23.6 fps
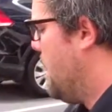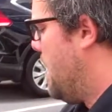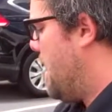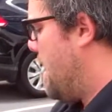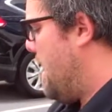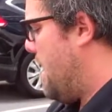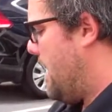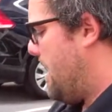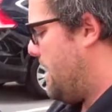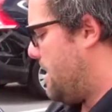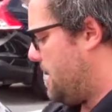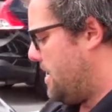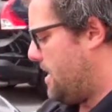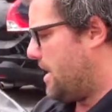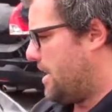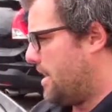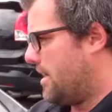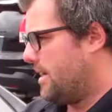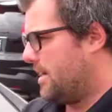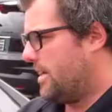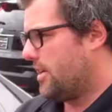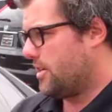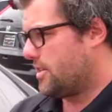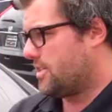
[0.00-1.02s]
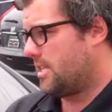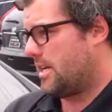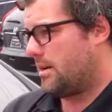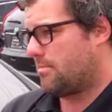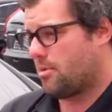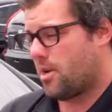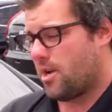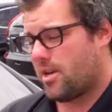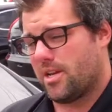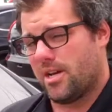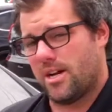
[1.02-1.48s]
And uh, here at
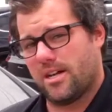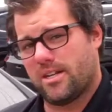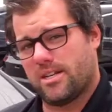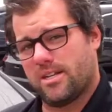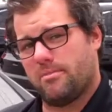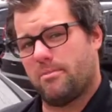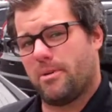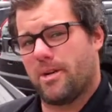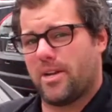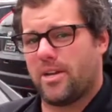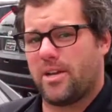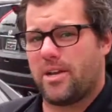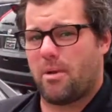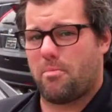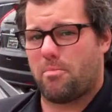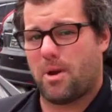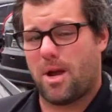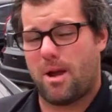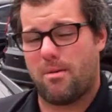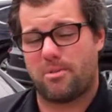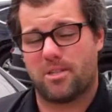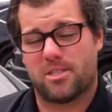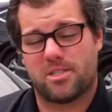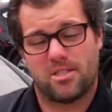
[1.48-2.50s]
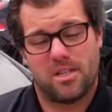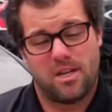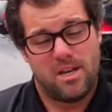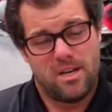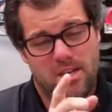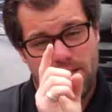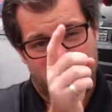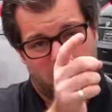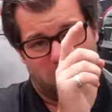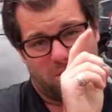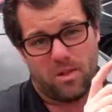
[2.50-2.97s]
Tameron Honda Mary, I promise,
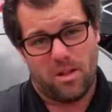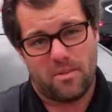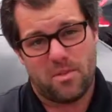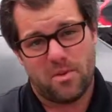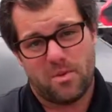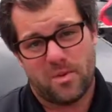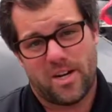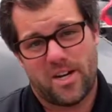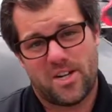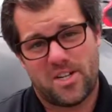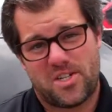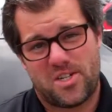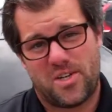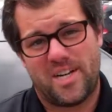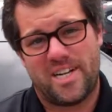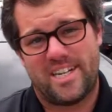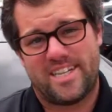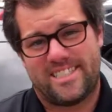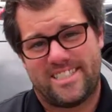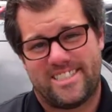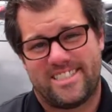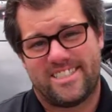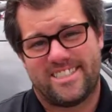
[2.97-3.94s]
you'll love the way you're treated.